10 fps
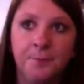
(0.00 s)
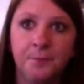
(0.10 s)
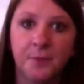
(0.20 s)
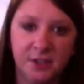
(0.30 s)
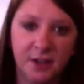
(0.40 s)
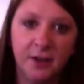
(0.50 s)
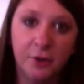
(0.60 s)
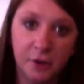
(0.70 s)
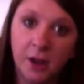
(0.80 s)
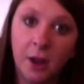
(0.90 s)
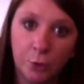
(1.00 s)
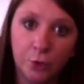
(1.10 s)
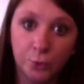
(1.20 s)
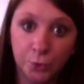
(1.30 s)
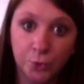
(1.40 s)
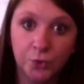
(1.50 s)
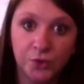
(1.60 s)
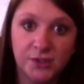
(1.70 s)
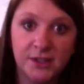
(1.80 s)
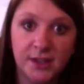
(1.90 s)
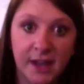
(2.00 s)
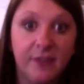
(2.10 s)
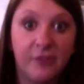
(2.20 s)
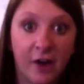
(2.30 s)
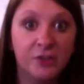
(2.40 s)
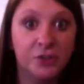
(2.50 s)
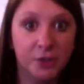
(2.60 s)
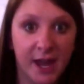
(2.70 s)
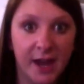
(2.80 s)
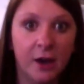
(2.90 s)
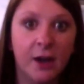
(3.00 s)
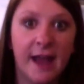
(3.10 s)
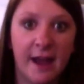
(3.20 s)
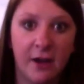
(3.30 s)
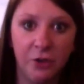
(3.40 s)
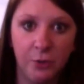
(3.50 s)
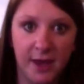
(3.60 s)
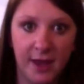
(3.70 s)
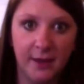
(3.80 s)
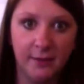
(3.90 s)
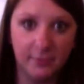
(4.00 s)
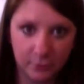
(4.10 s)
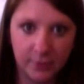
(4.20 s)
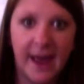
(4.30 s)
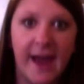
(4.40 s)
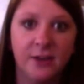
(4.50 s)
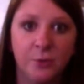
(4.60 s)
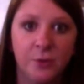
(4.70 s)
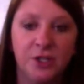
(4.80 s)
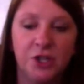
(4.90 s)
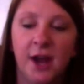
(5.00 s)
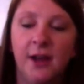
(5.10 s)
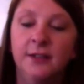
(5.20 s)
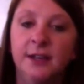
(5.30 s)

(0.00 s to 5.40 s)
because I know there are a lot more rules in foster care and how you can react with a child.